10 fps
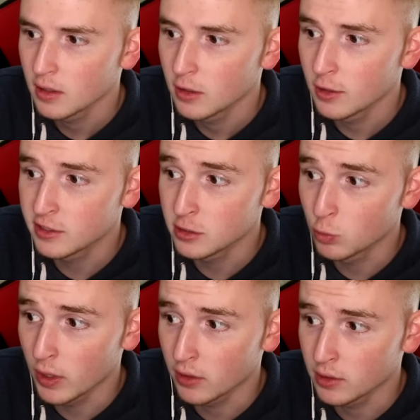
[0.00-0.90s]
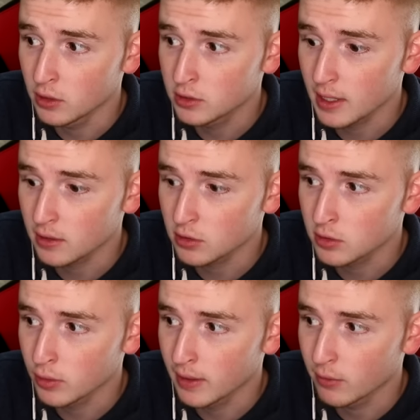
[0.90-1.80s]
This is weird. It looks like there's
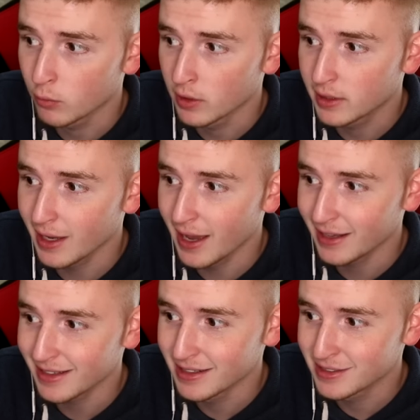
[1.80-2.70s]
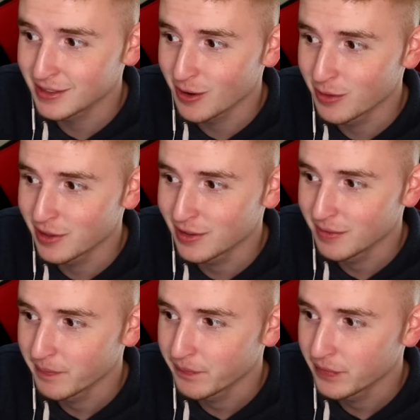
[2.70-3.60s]
three of them. What the heck? That is so weird.
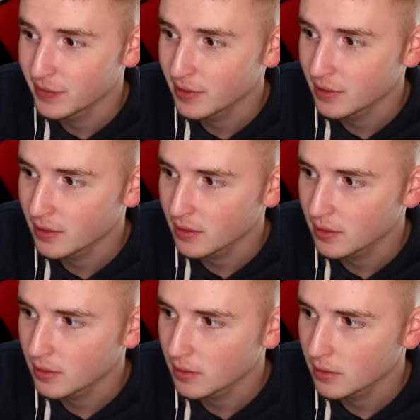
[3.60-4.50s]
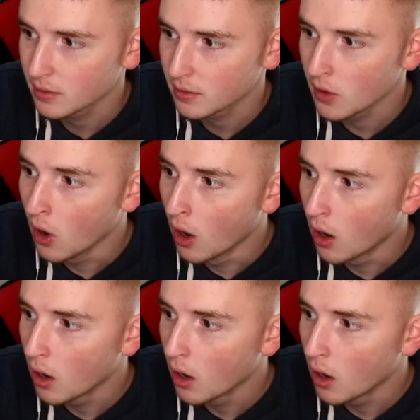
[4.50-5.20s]
What are you, doing? doing?